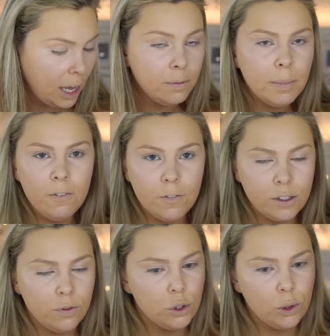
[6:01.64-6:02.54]
I have my
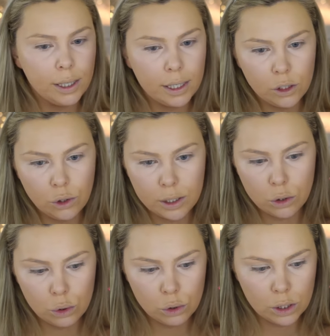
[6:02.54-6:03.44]
Face of Australia
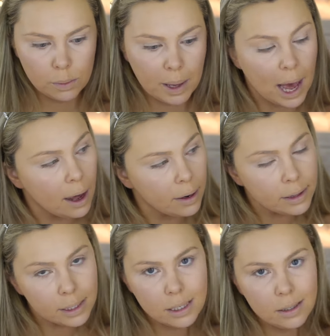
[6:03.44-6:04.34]
translucent powder.
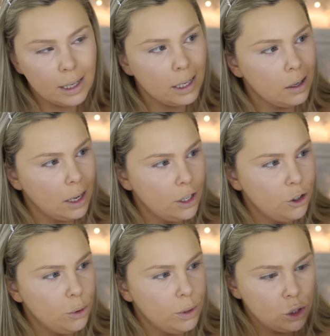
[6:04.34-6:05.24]
This is like a kind of
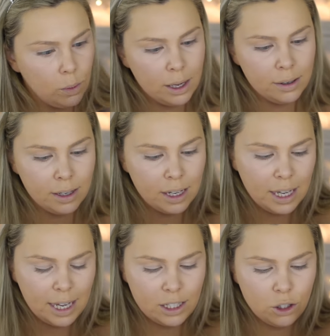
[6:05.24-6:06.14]
newish one.
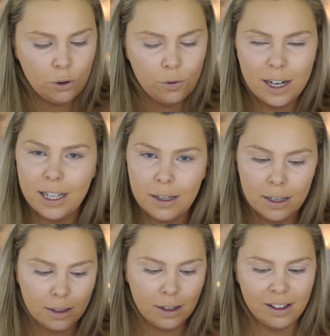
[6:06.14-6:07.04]
It's so
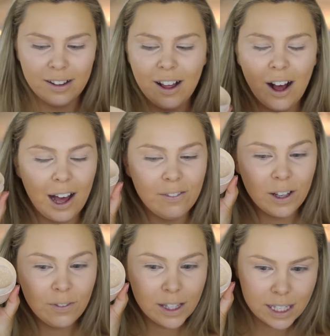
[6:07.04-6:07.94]
funny. I've
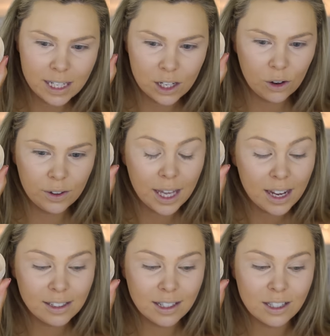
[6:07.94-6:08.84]
left the sticker on
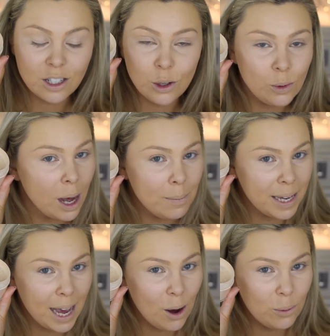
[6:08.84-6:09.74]
there because it's still
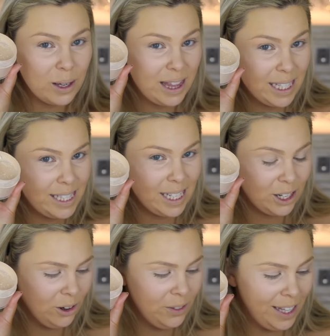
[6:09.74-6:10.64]
coming out with the
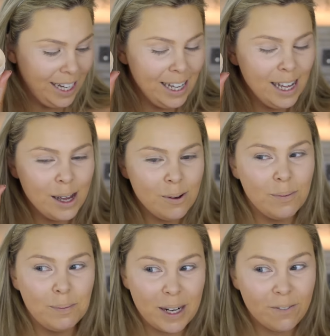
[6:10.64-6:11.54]
sticker on there.
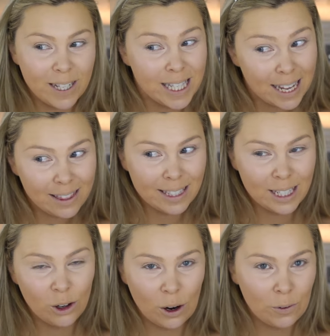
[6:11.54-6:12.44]
But if I take the
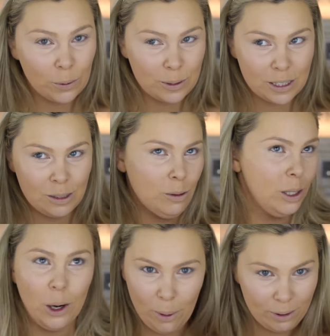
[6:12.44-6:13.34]
sticker off, it will just
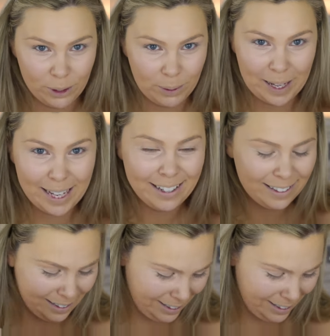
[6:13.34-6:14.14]
go everywhere.